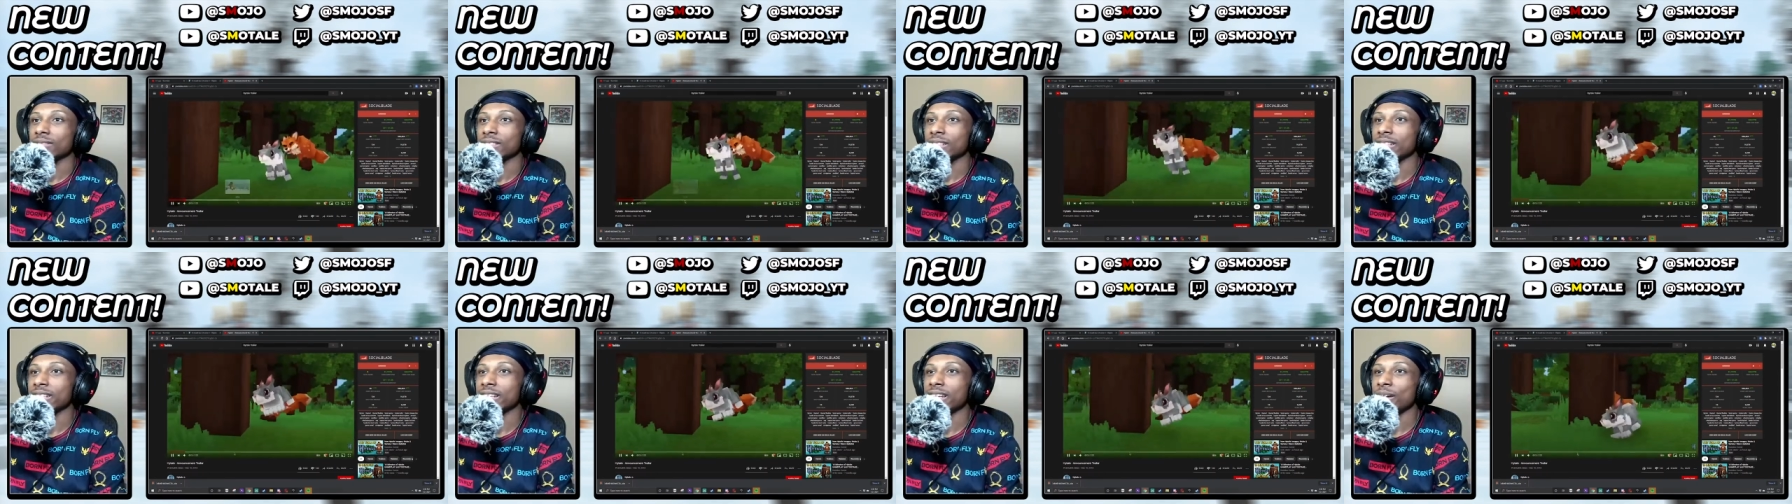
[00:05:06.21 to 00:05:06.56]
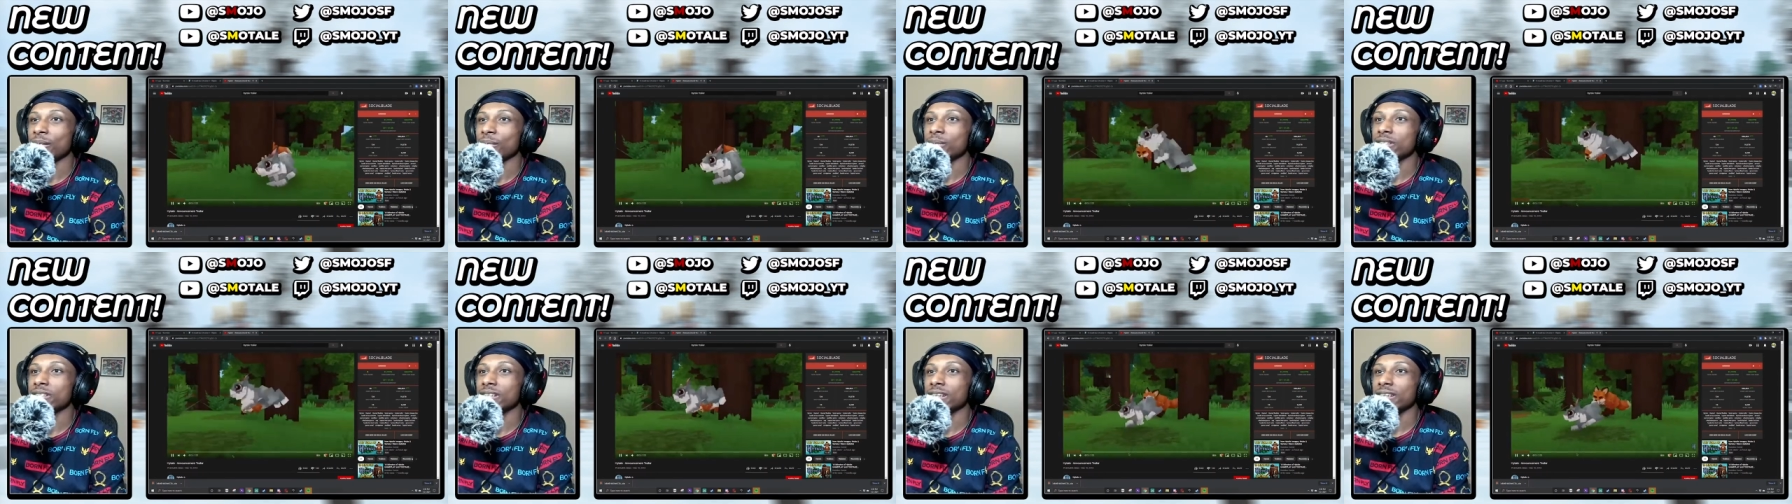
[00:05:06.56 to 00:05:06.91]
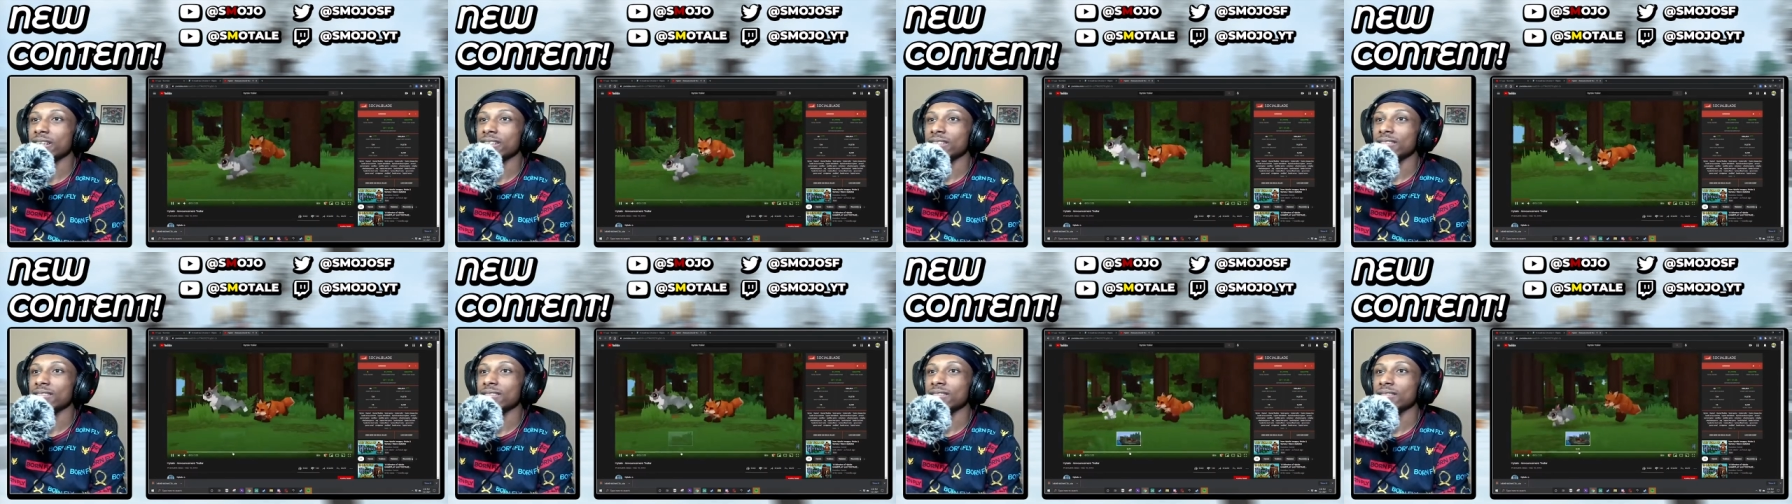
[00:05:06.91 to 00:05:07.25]
Yeah, we
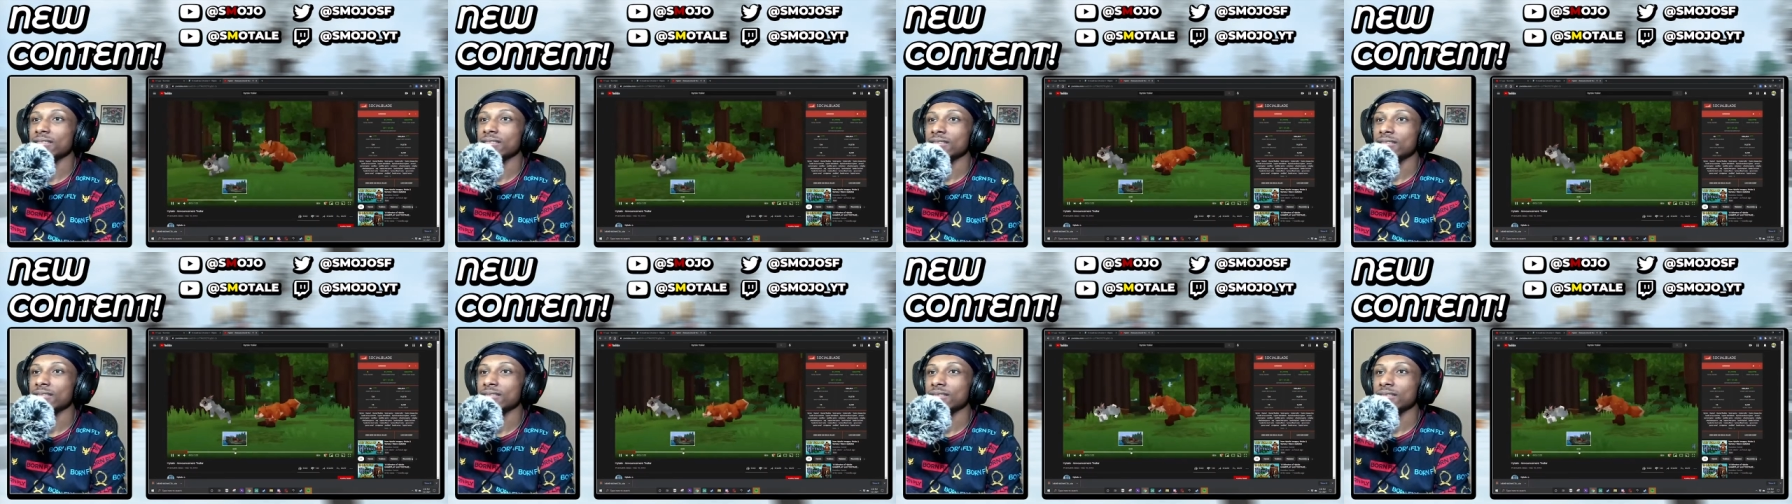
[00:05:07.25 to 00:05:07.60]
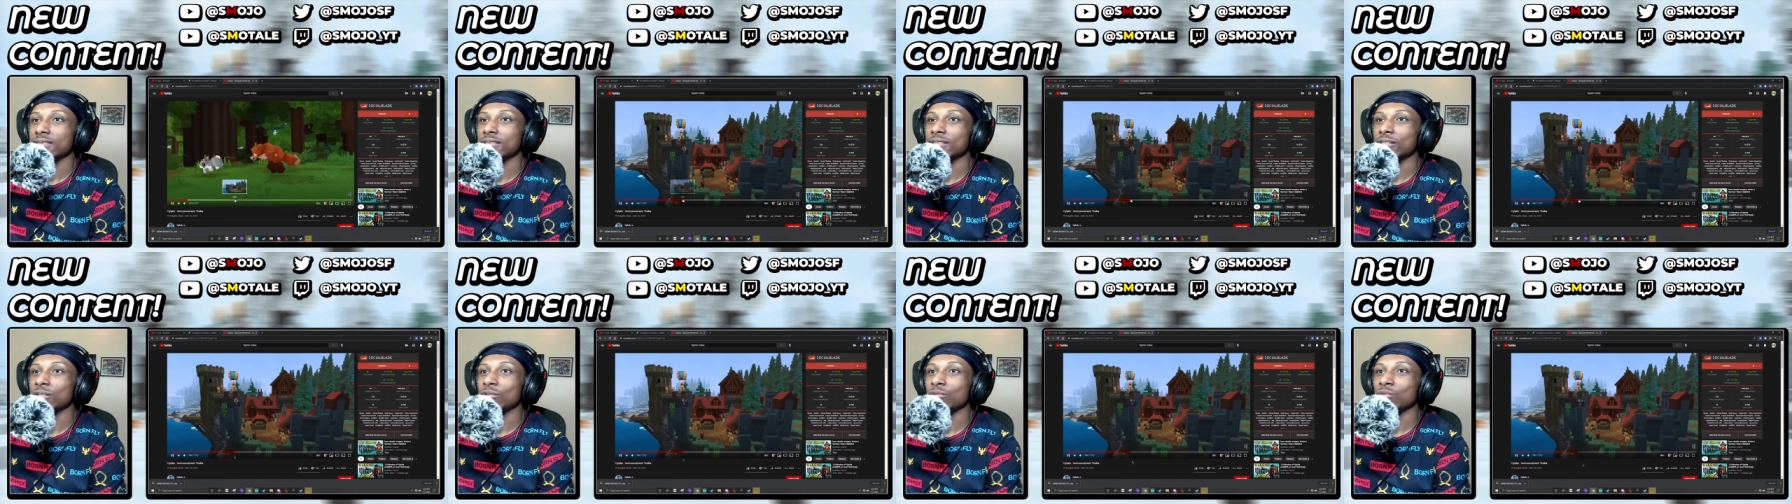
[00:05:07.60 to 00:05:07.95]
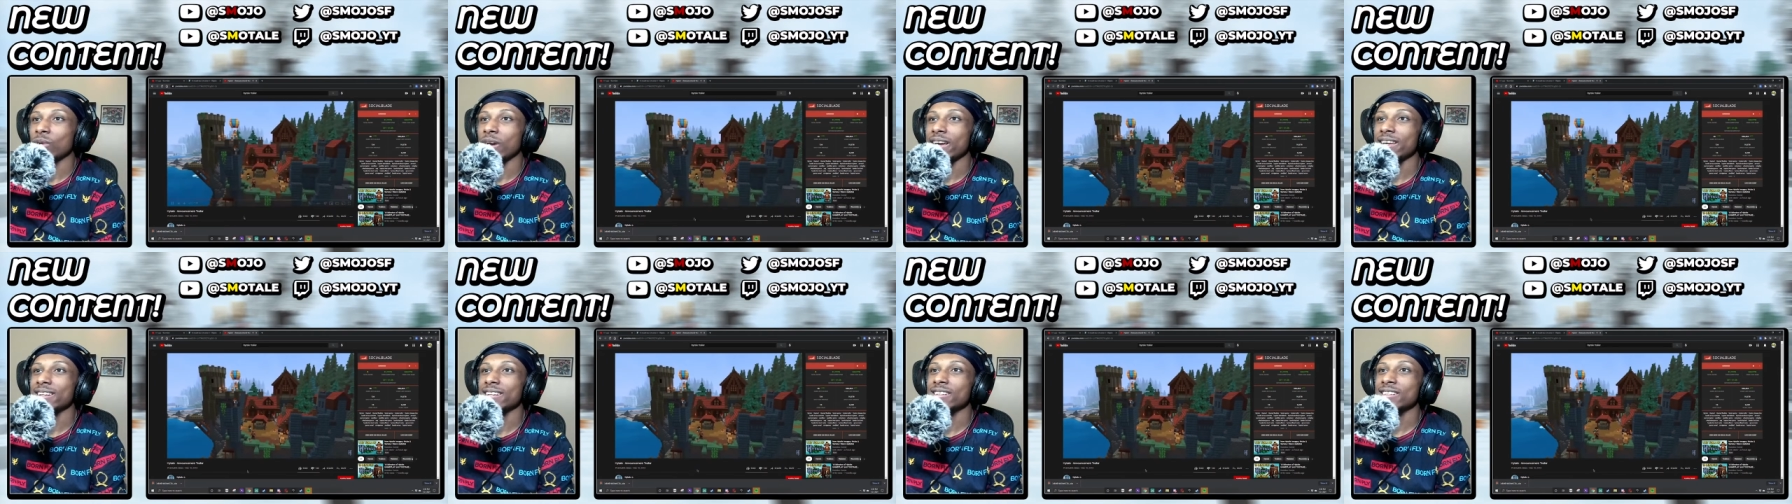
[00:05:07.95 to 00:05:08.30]
did.
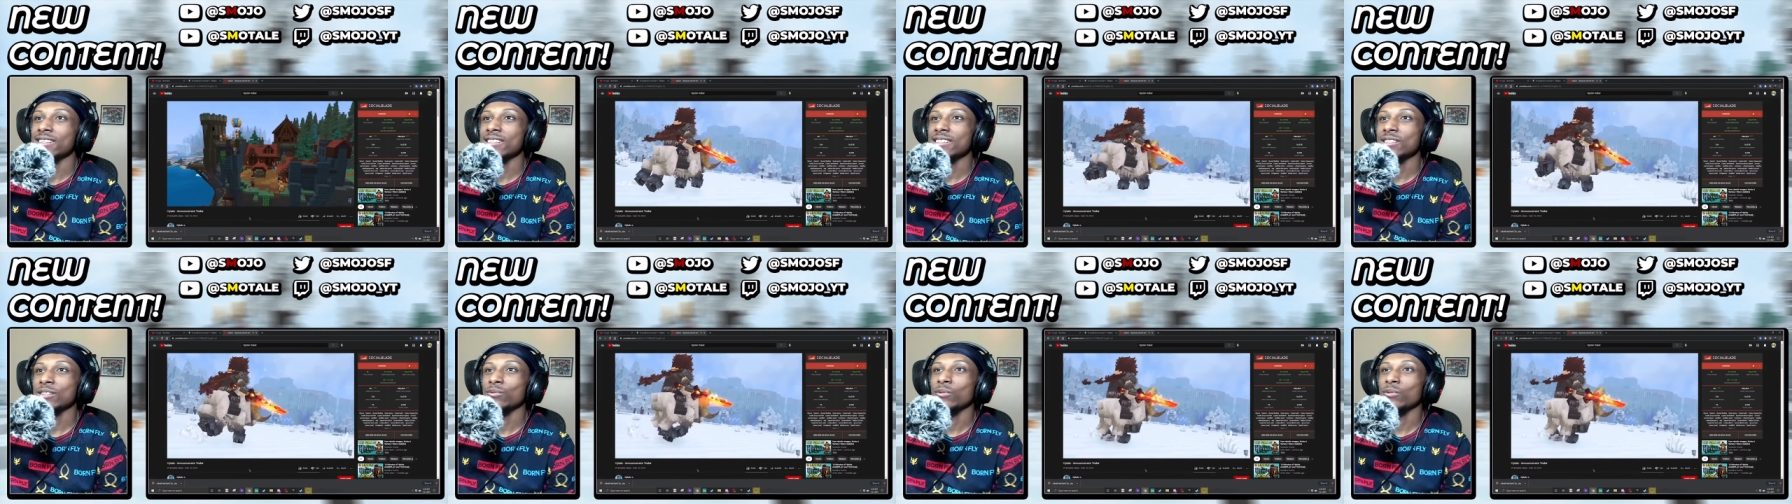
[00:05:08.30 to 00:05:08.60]
Right in this,